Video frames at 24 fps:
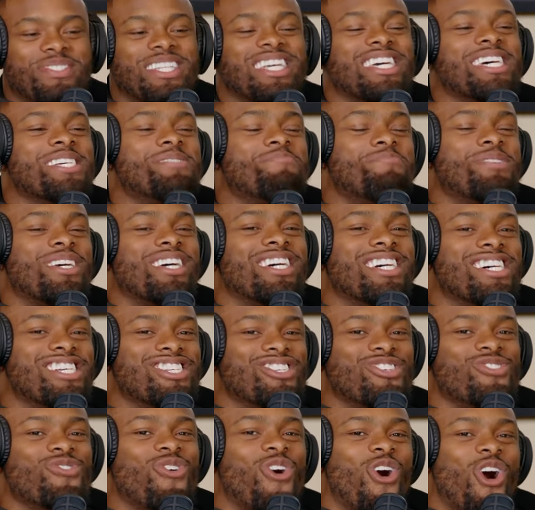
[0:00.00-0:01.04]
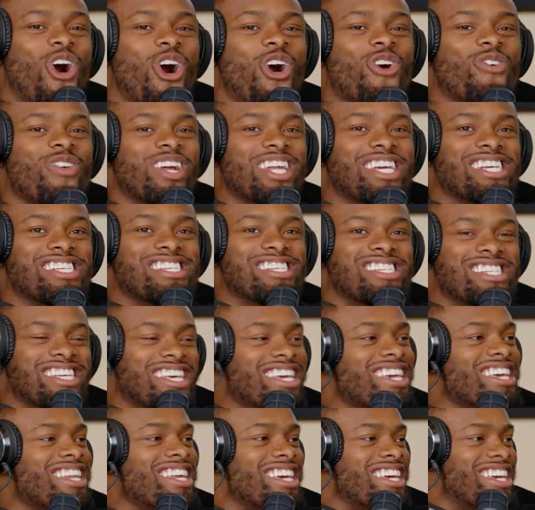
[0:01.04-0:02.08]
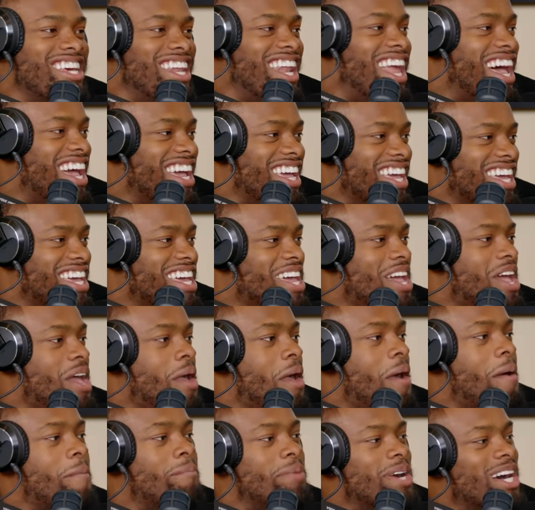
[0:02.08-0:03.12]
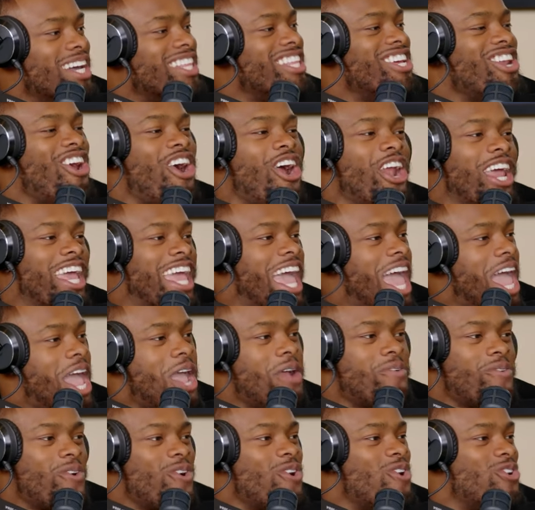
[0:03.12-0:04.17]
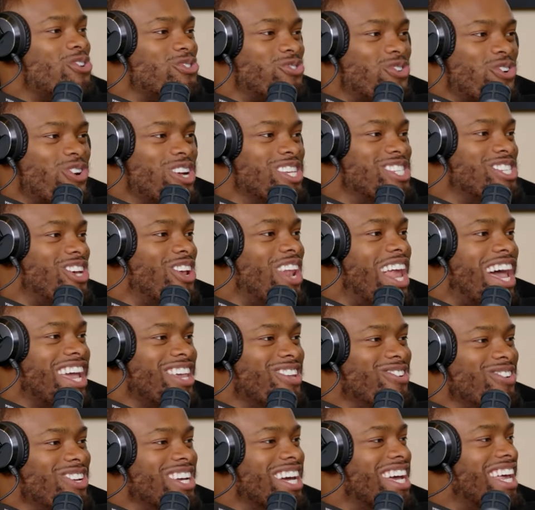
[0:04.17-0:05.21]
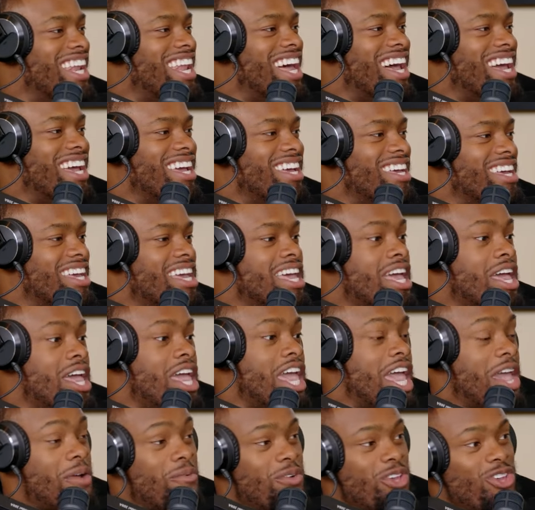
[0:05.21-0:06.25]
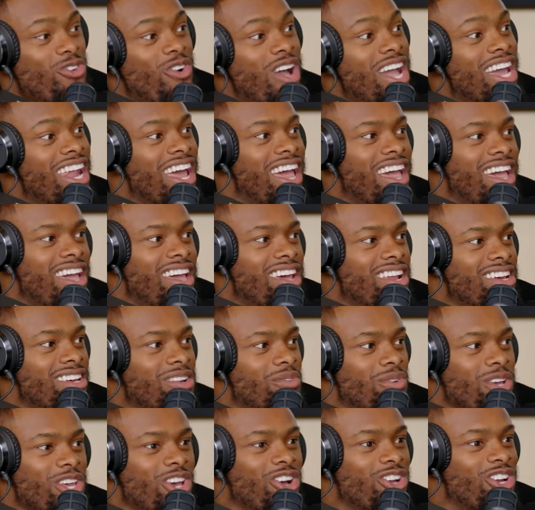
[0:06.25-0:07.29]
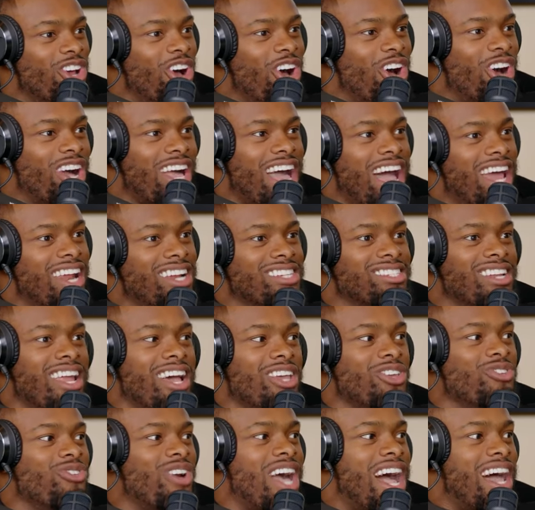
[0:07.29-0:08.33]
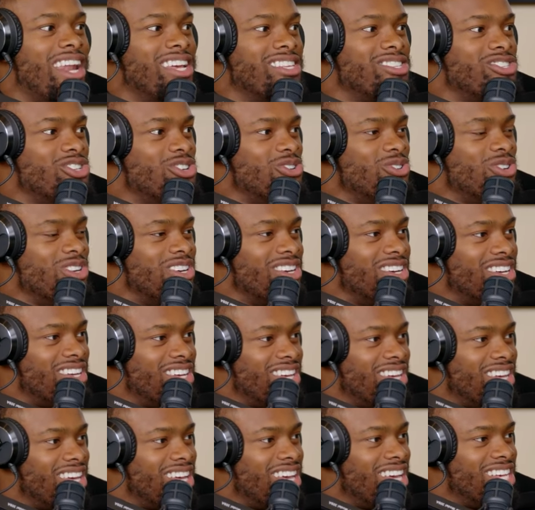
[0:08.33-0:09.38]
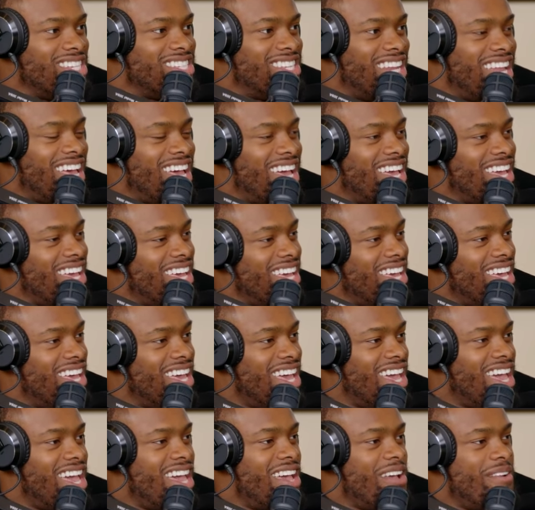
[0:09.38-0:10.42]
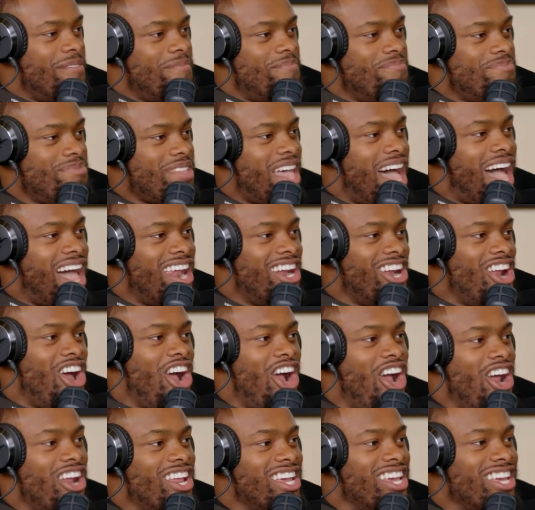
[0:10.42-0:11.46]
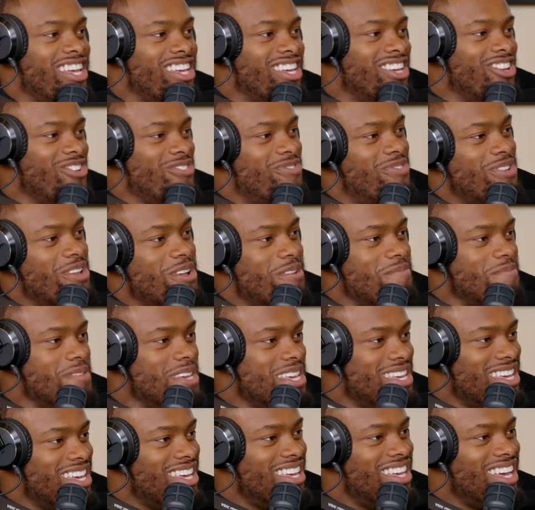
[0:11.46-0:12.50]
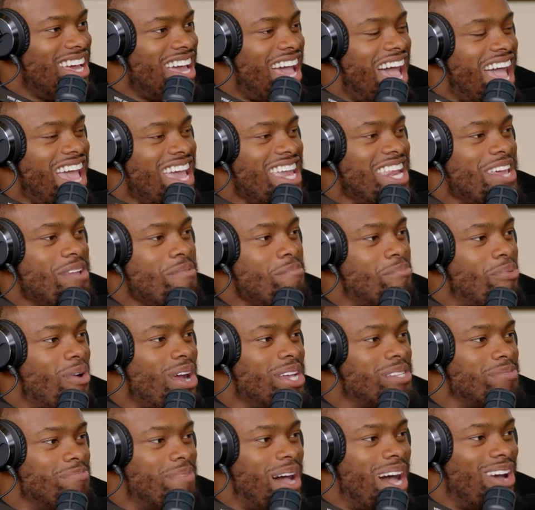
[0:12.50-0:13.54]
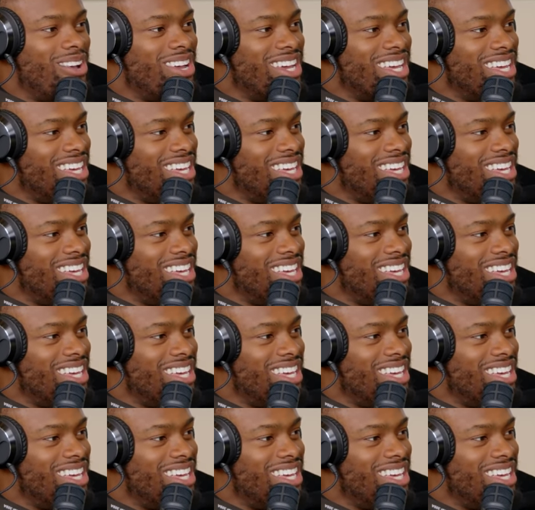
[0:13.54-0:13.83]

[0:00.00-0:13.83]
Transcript: It's because you already seen it. Like, Buckton already came Rolls Royce. So, like, you looking like, and when you ain't a hater, when your dog got it, it's like, you got it too. Yeah, that's a fact. You feel me? Yeah. I ain't even pressed about it.